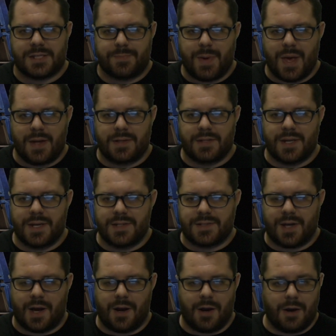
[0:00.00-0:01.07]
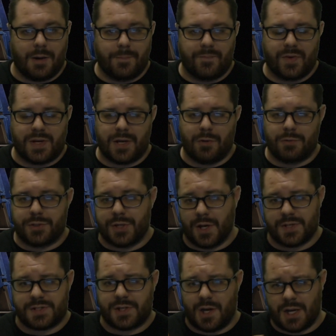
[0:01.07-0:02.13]
spend an entire video
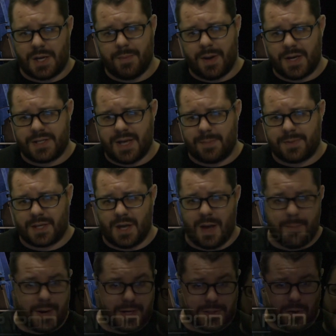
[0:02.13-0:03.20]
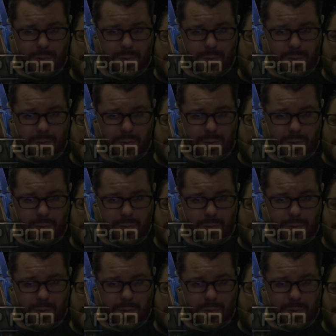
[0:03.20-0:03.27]
just talking about Adepticon, but I